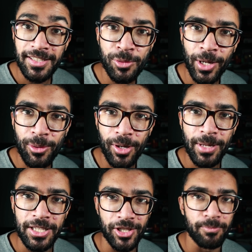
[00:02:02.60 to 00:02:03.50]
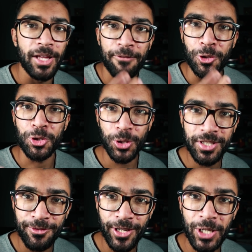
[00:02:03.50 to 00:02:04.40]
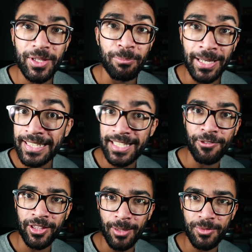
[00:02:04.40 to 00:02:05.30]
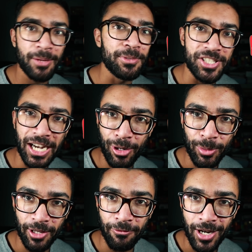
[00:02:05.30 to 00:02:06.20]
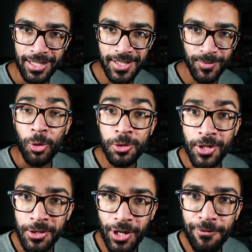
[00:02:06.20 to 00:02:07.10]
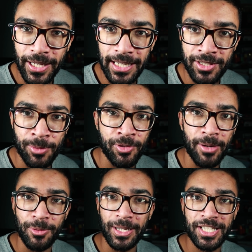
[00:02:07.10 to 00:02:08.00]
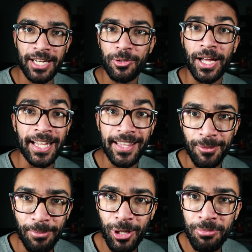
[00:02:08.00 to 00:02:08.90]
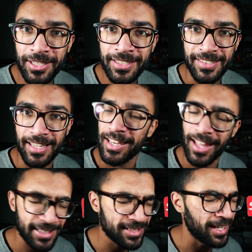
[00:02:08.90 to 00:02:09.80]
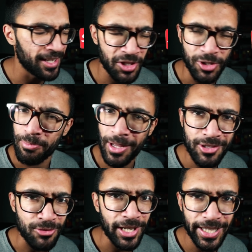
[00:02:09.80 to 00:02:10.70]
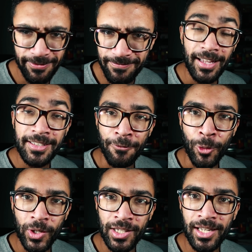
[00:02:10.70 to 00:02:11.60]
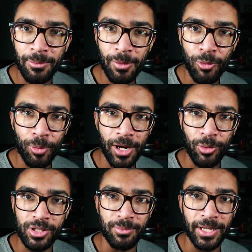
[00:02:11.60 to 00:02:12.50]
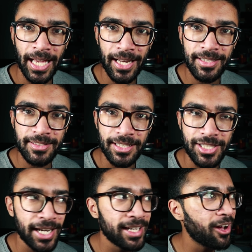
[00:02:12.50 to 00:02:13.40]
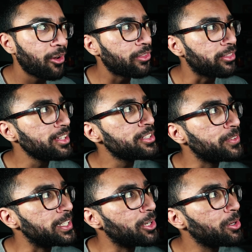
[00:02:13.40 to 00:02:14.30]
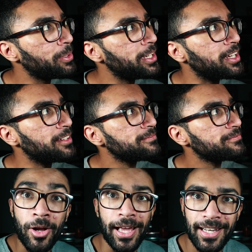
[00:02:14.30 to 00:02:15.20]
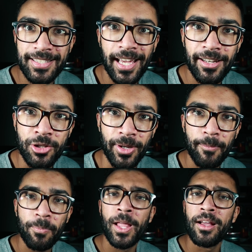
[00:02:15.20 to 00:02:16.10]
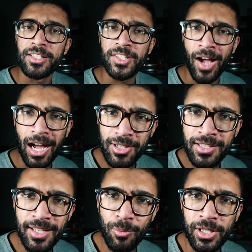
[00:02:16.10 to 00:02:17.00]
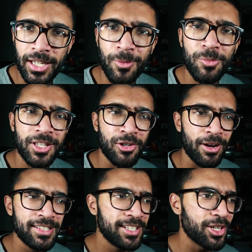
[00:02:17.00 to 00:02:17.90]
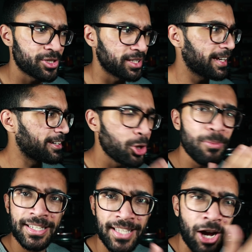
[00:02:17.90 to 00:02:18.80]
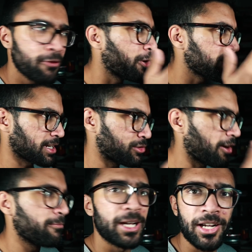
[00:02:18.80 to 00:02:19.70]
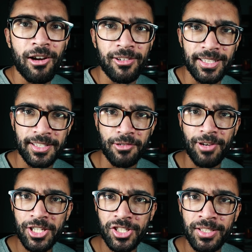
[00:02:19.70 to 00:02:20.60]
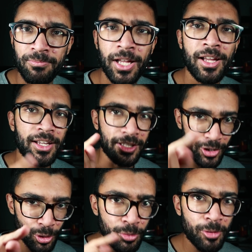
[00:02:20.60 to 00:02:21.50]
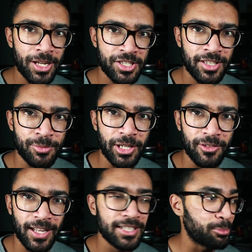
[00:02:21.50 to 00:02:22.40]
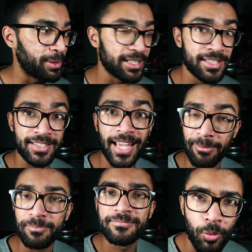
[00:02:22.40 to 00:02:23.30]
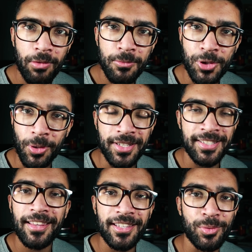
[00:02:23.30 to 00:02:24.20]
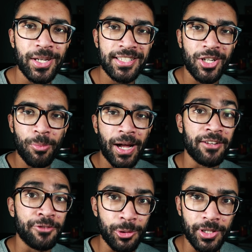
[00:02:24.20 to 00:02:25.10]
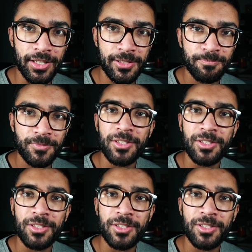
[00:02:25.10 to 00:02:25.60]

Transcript: I just quickly want to mention, if you enjoyed this video then please leave a thumbs up and share it with your friends. Also, don't forget to subscribe to my channel and hit the bell button because I like to hear those bells ring in. And if you want to learn a bit more about quantum mechanics then check out this video up here. Okay, let's get into it. So how does someone come up with a crazy notion that no matter how fast I drive my car in this direction, you will measure the speed of light to be the same? Well, to understand this, we need to go back a few years